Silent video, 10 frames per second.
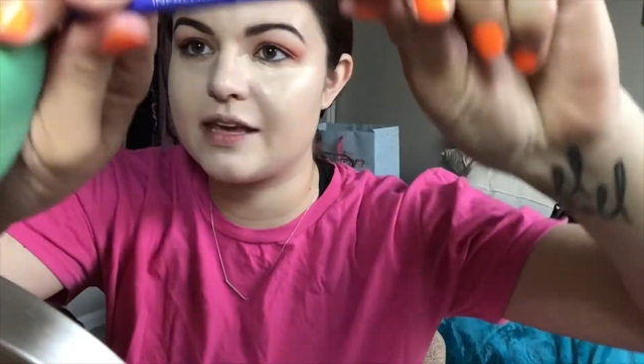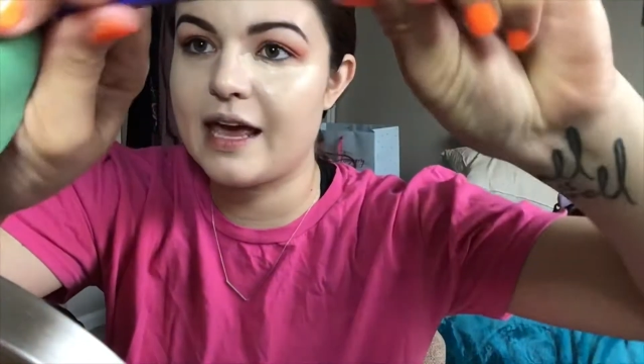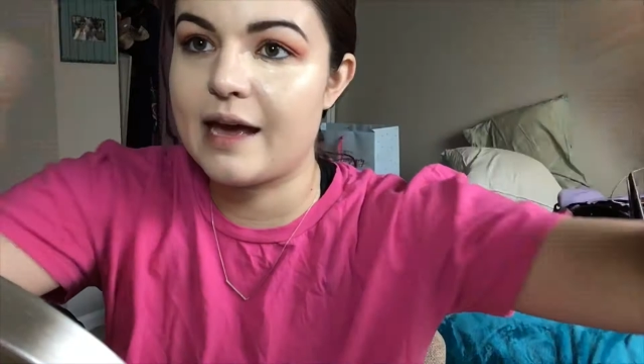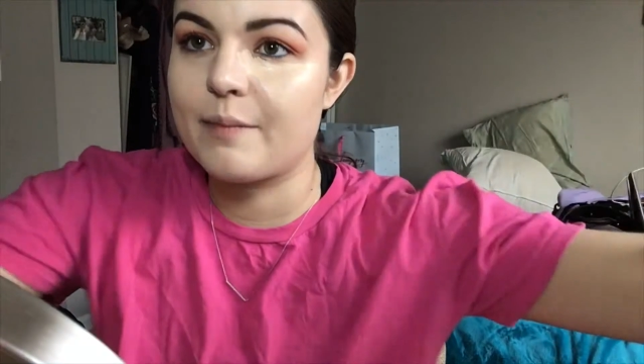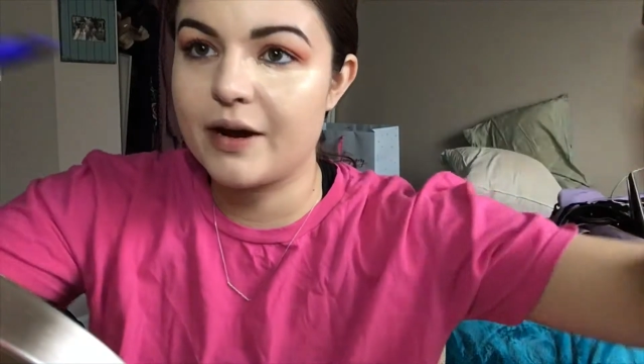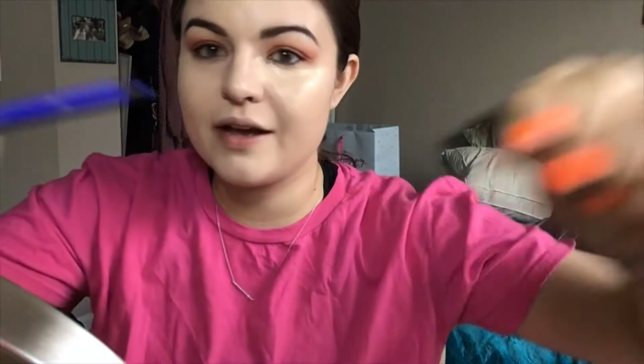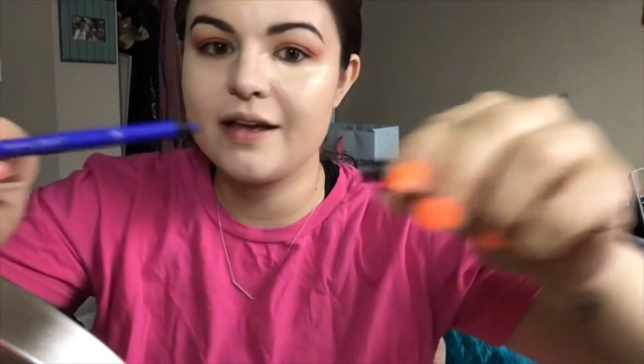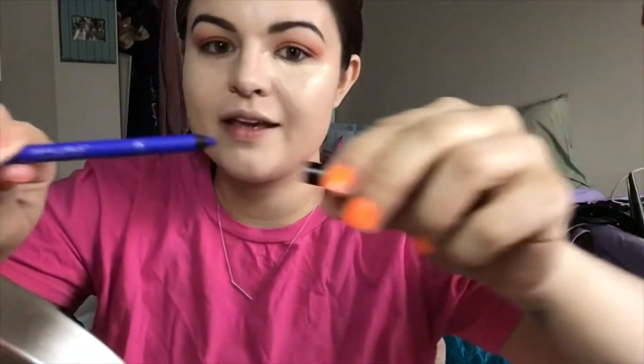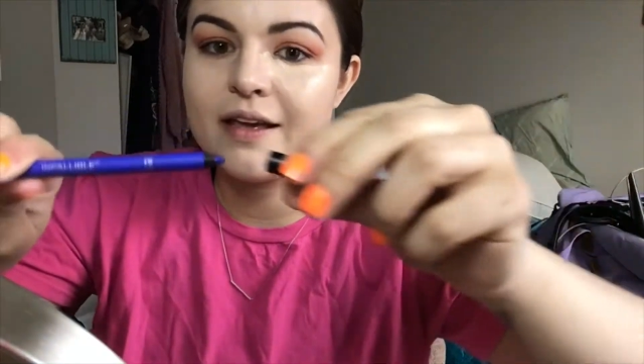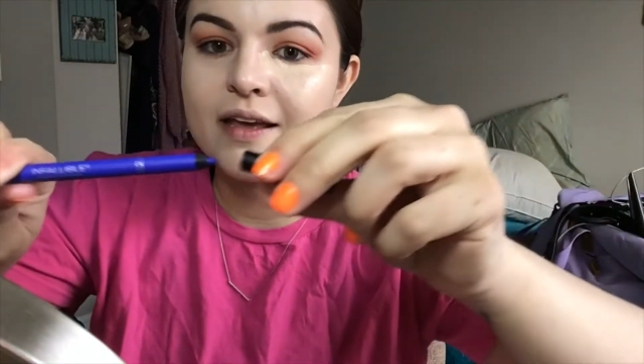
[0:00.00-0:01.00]
to the camera
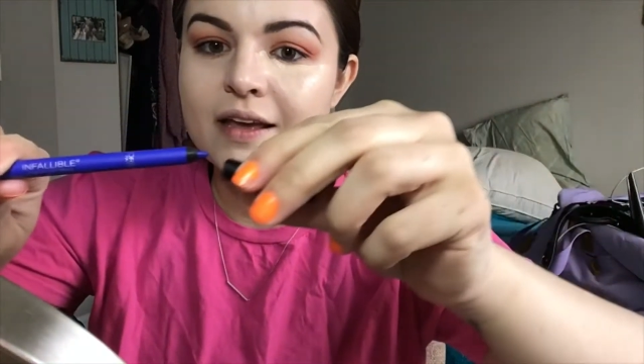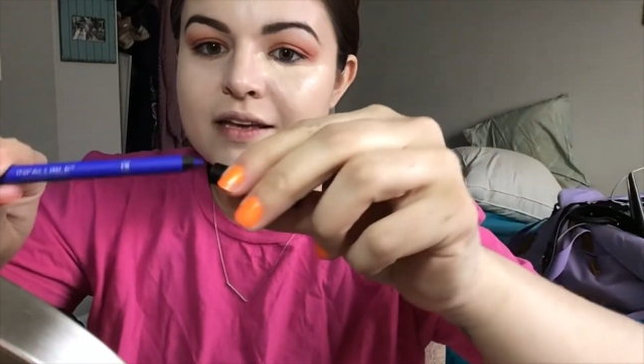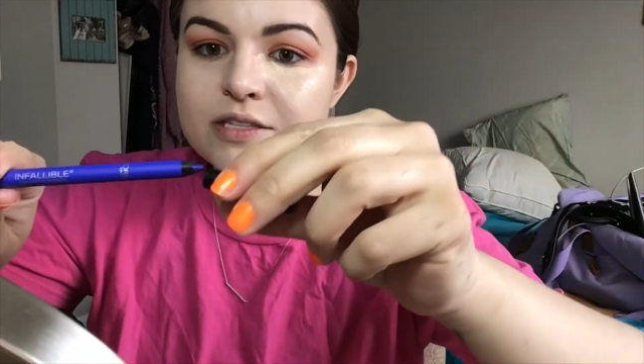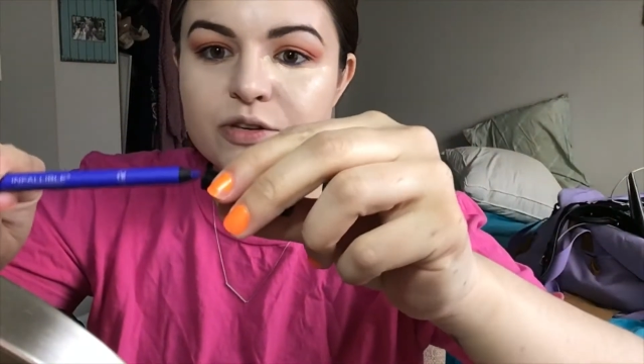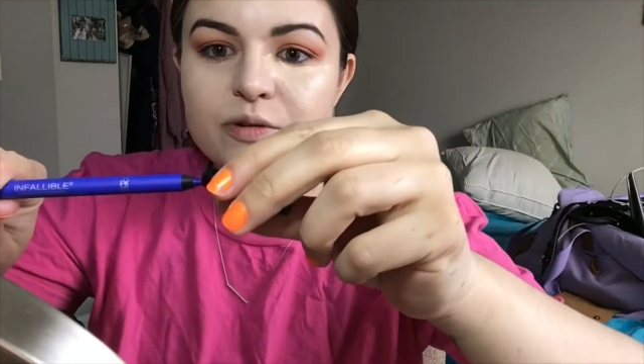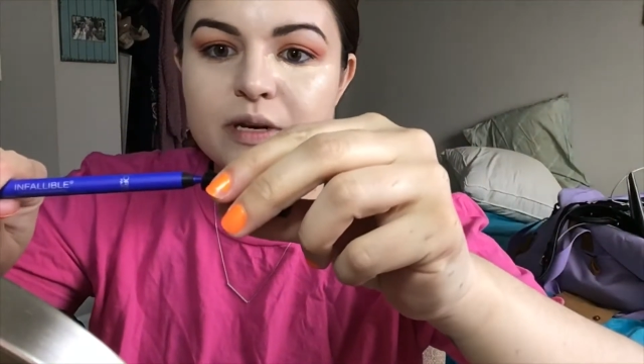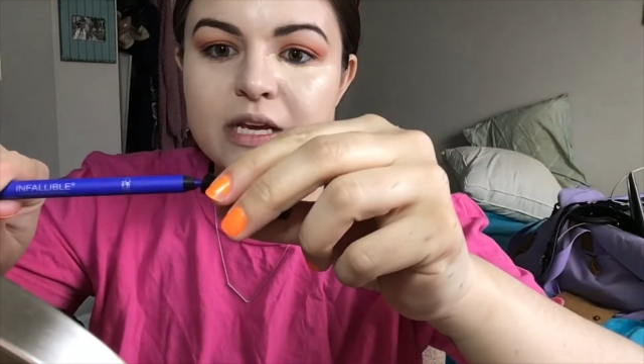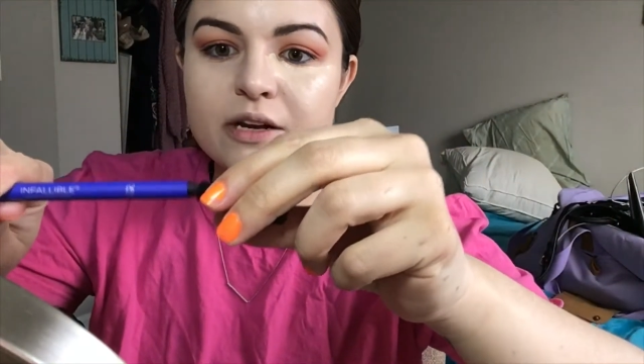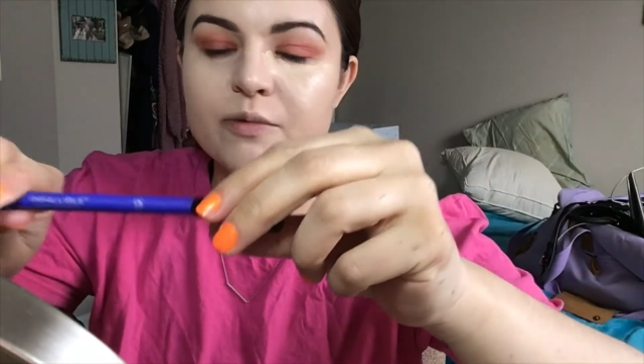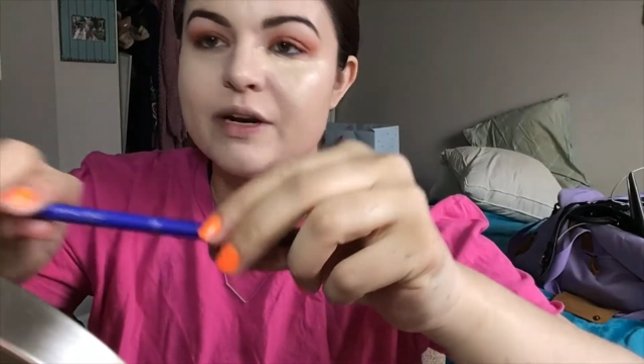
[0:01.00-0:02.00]
so you could
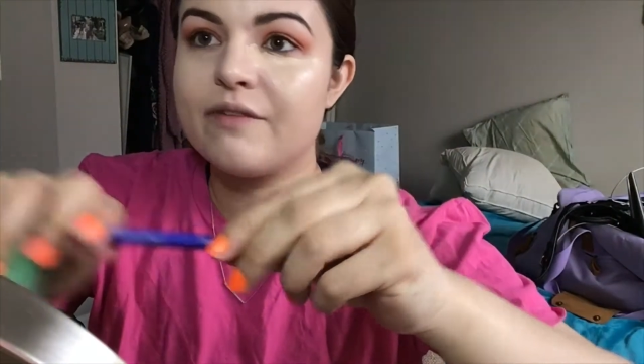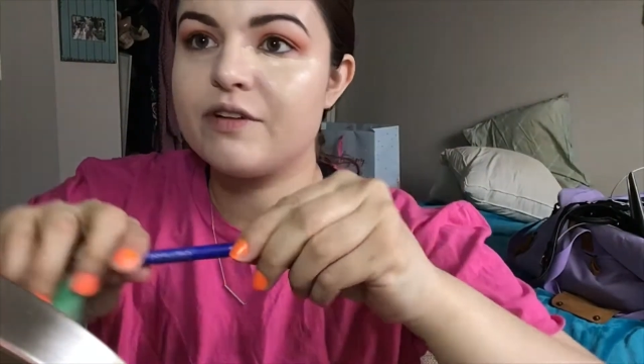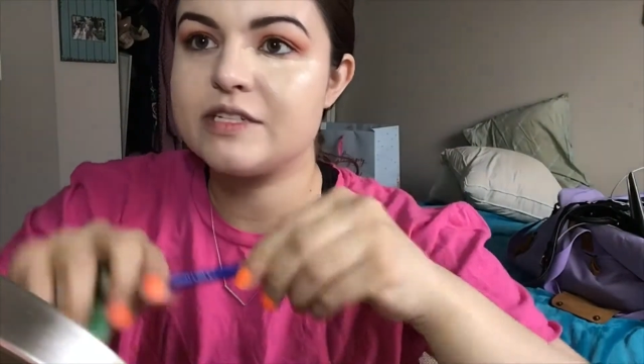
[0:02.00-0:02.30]
hear whatever